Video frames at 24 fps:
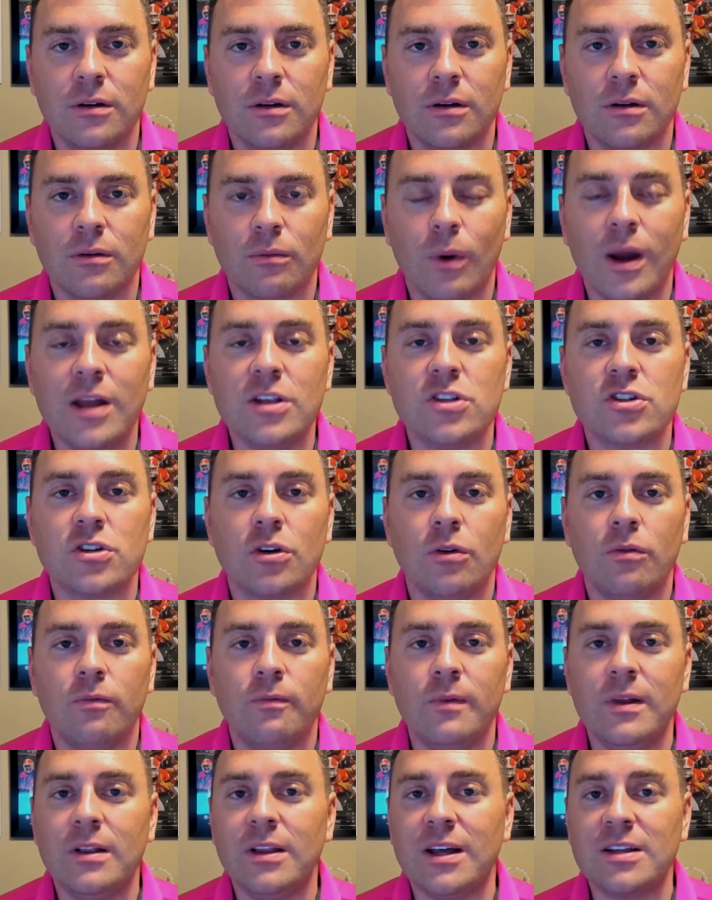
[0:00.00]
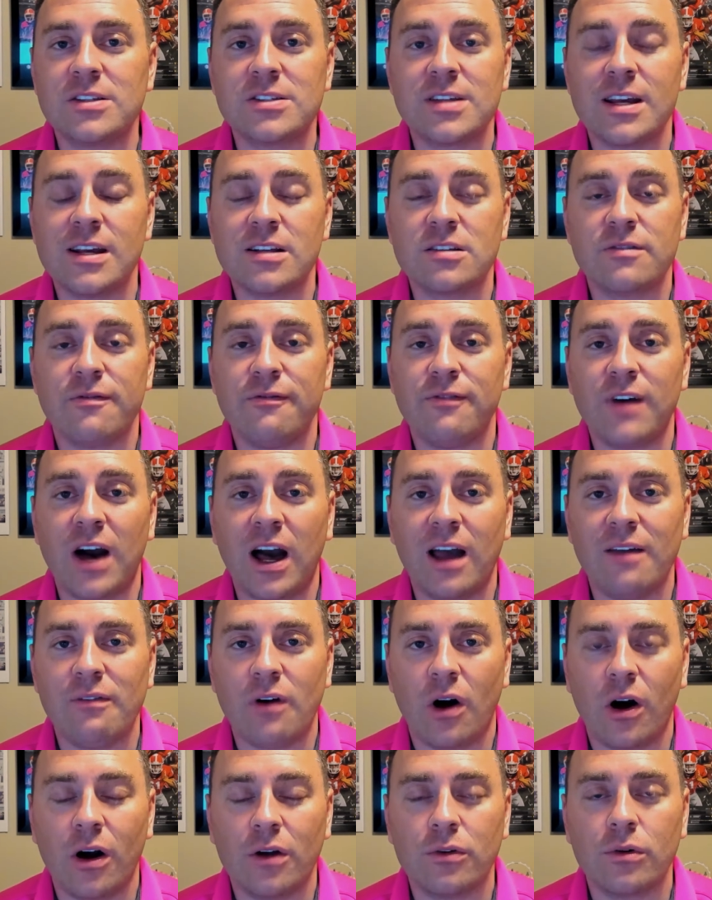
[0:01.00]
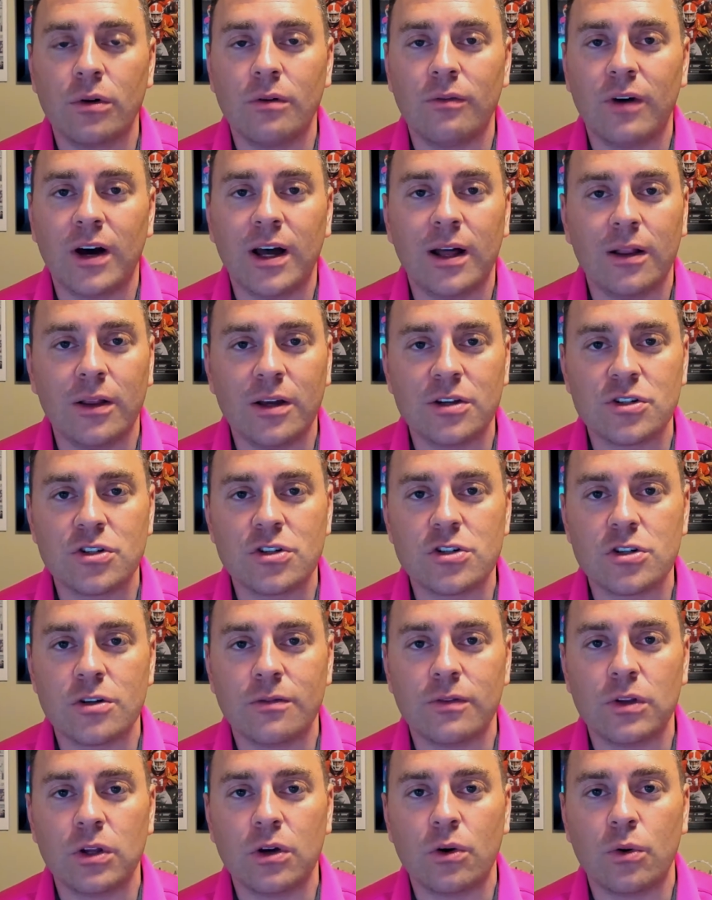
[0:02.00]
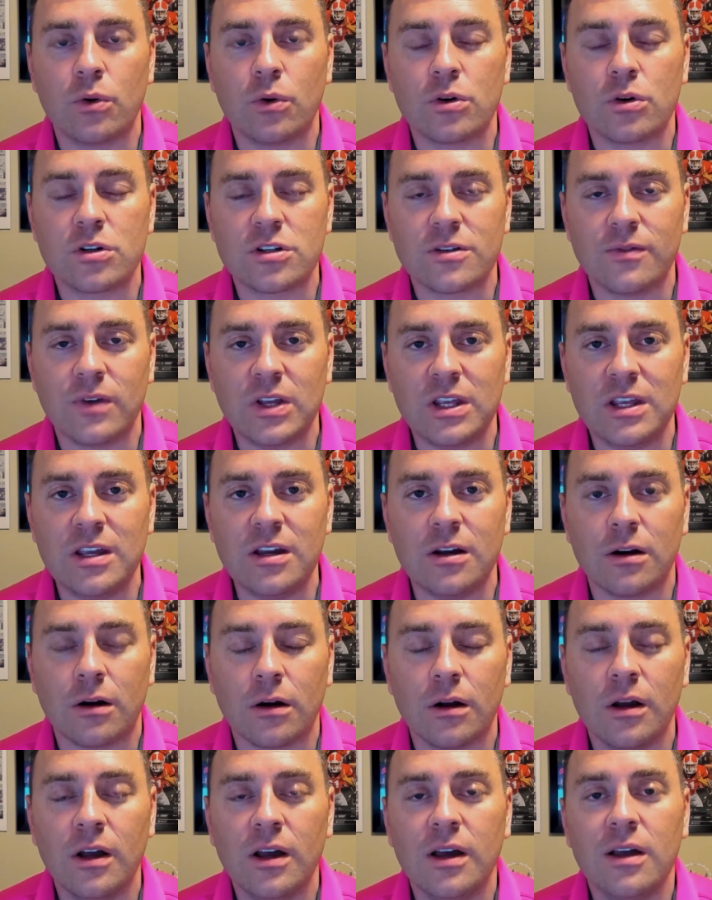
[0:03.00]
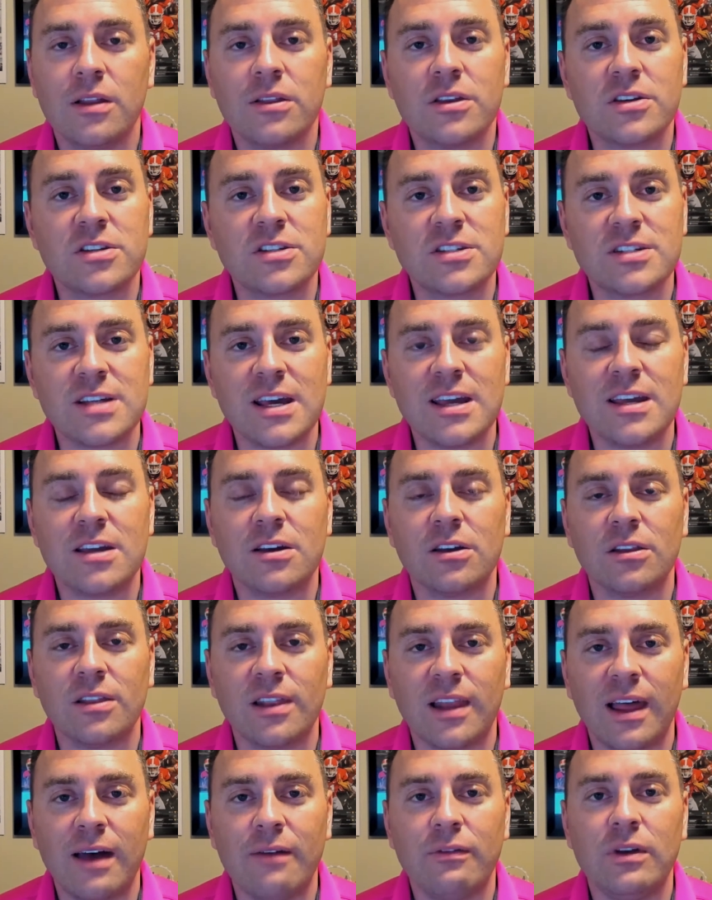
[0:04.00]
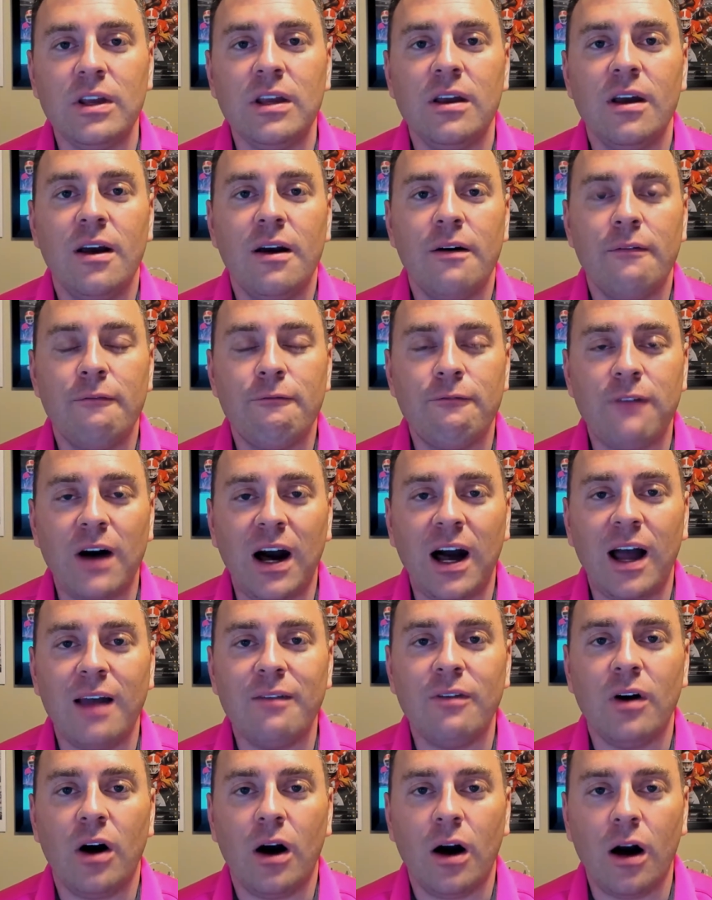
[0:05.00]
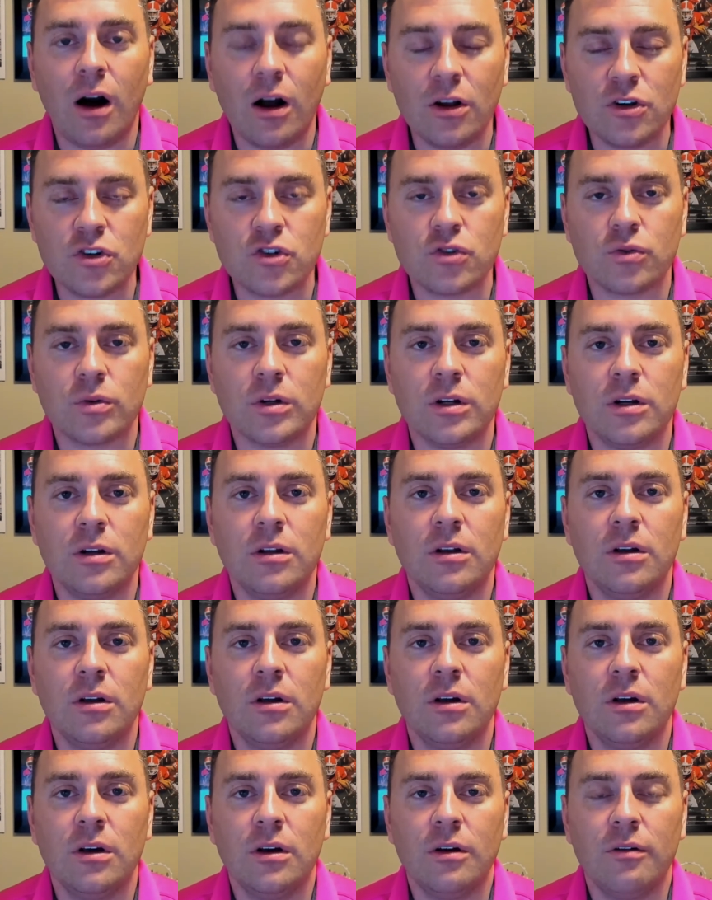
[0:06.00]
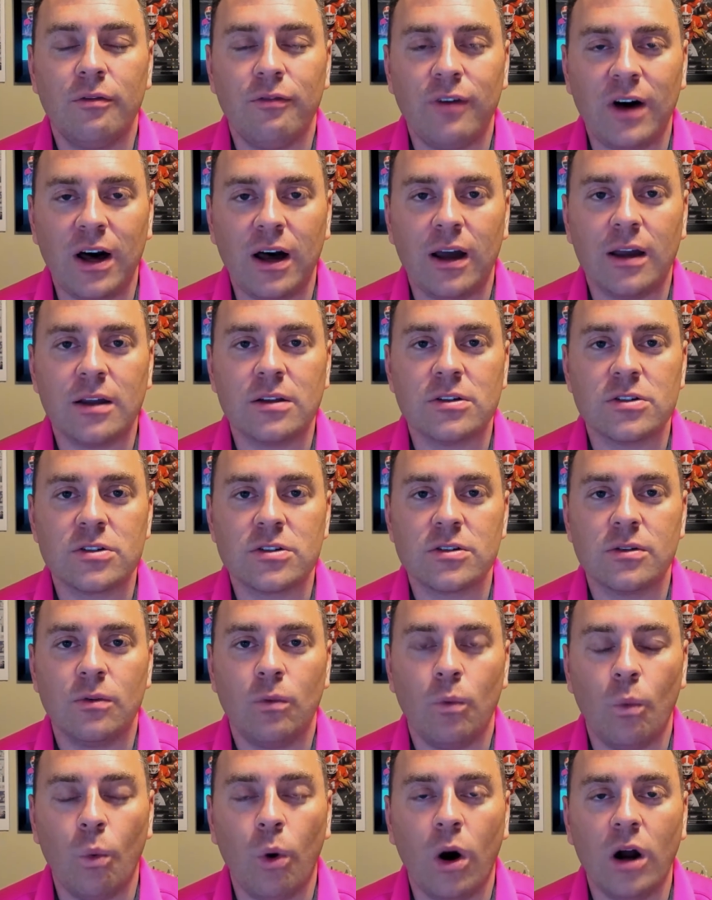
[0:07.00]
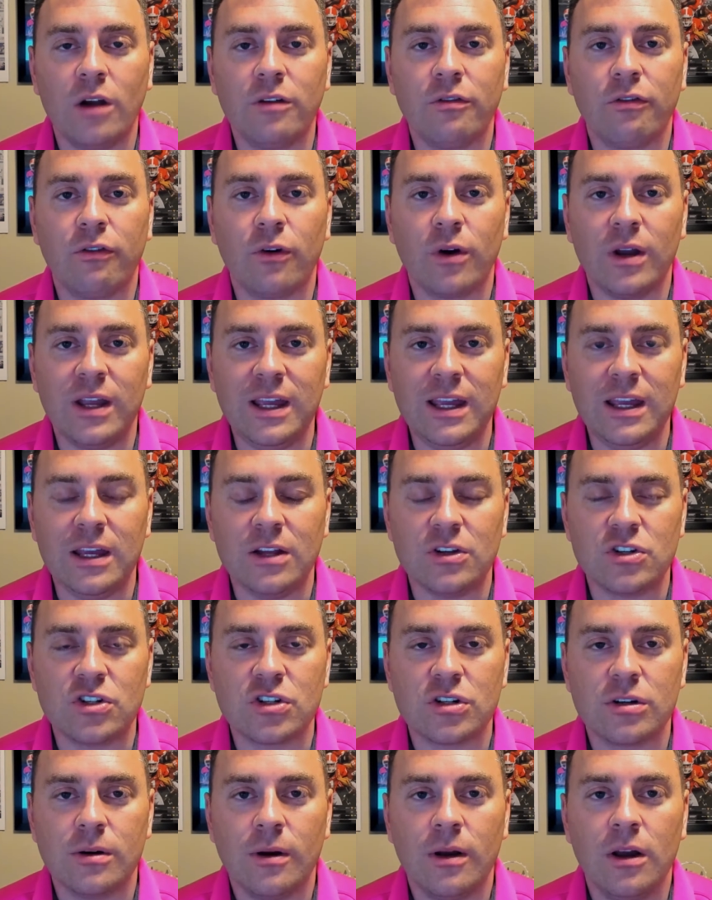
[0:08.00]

right? So let's say it's 500 violations over the course of a year. The state could levy 500 fines, one for each.